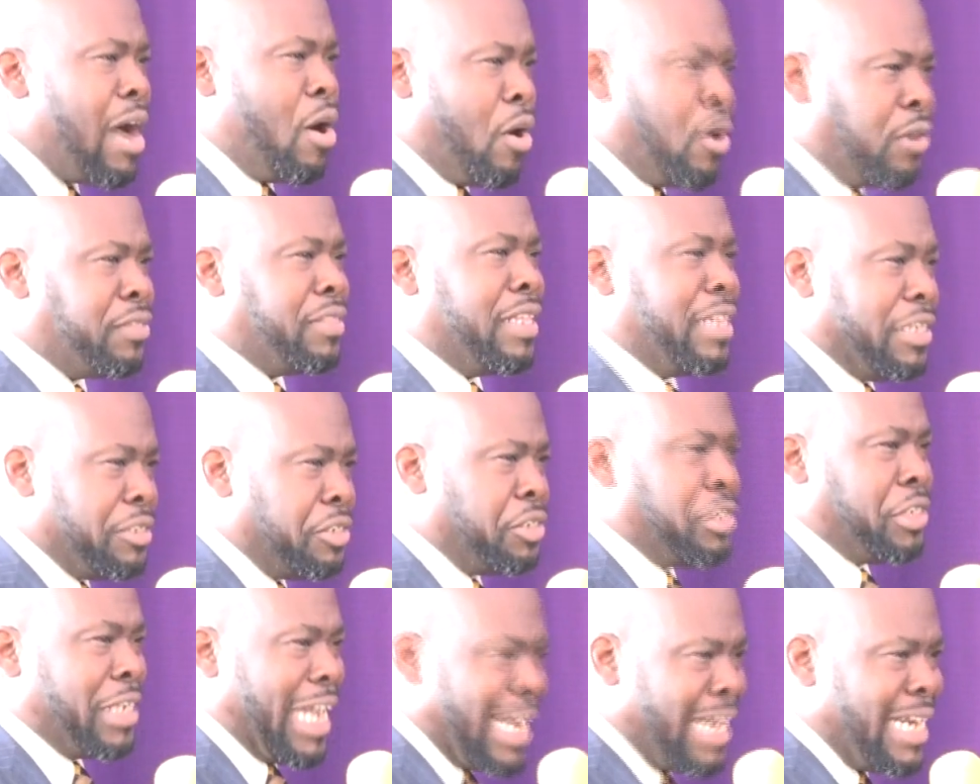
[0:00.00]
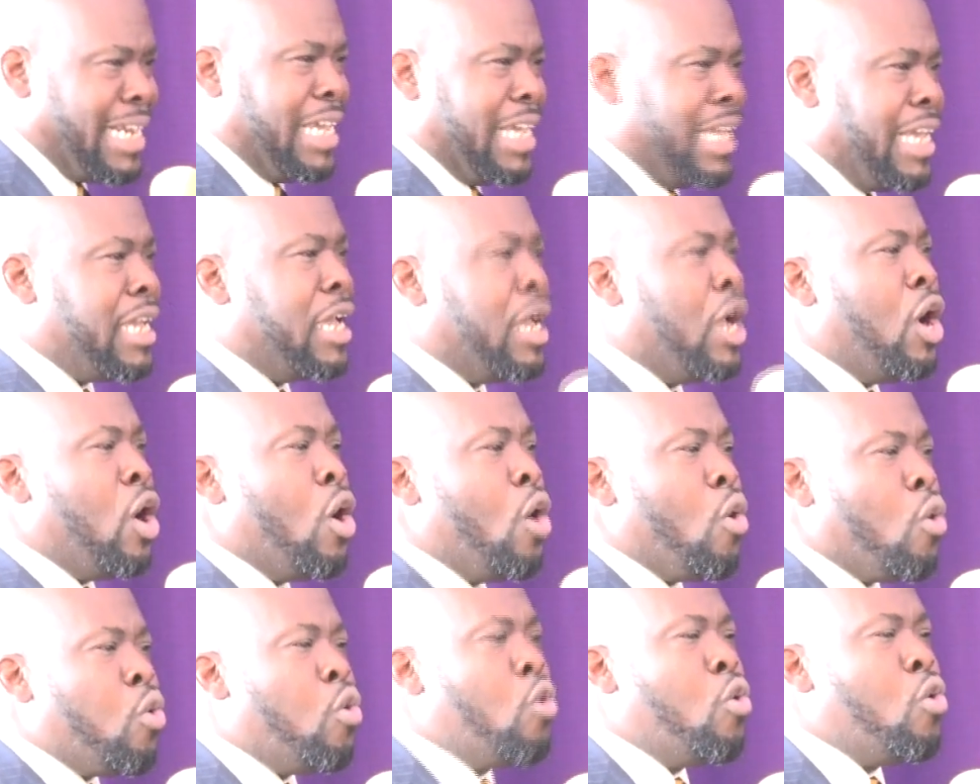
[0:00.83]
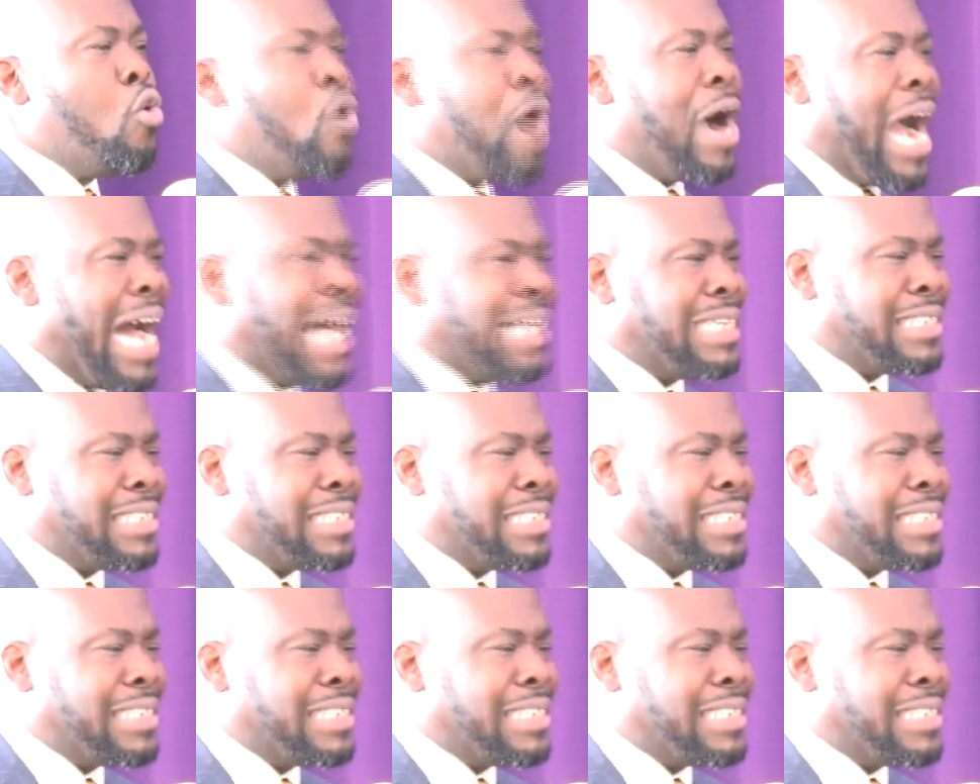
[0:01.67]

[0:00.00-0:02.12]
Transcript: on the journey who had